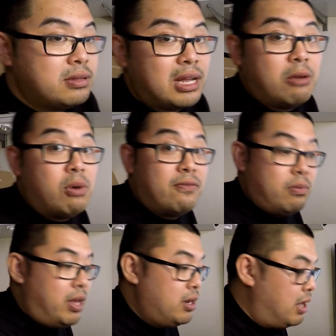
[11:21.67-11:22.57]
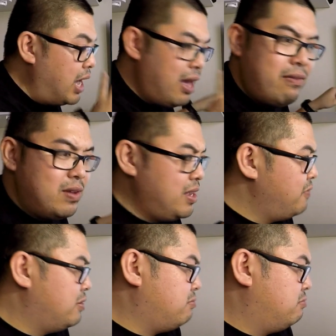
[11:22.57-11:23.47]
that I won from N, I haven't
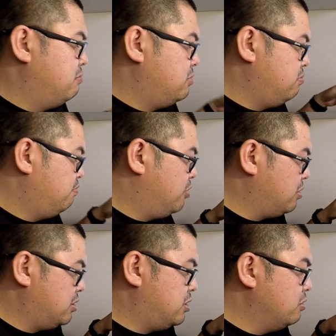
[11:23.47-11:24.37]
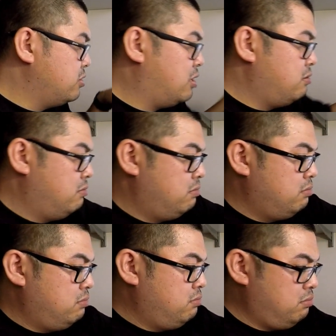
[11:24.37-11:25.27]
even broken the seals yet,
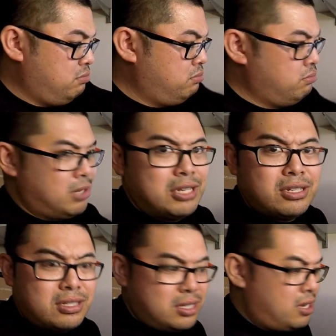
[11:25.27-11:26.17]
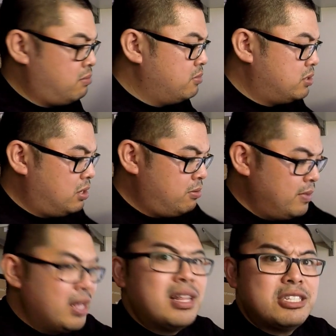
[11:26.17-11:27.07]
as you can see. So
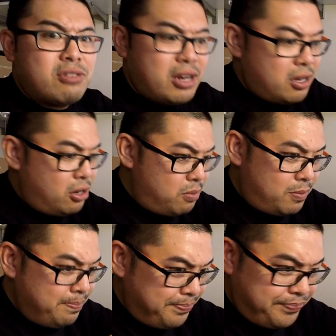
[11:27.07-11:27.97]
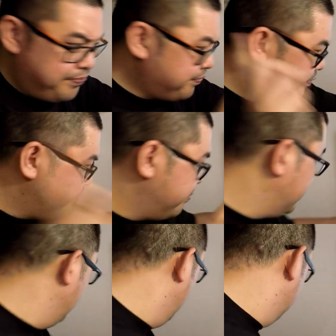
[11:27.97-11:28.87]
let's crack it open.
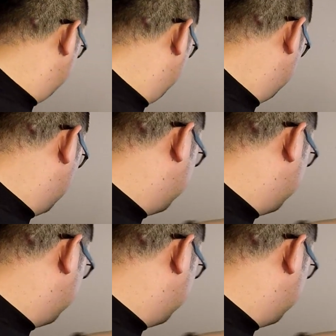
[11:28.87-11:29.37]
Where is my trusty